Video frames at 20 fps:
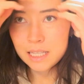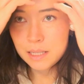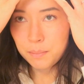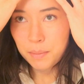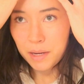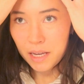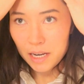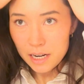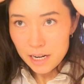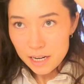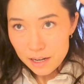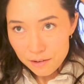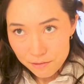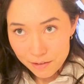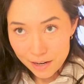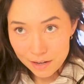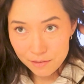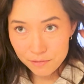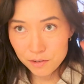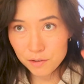It's been an
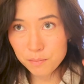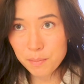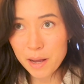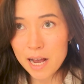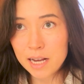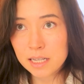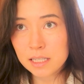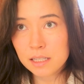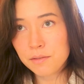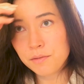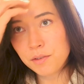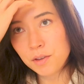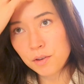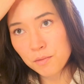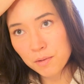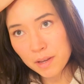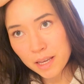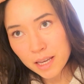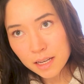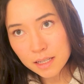eventful past few
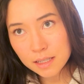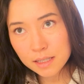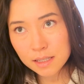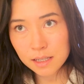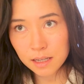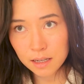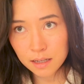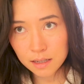weeks.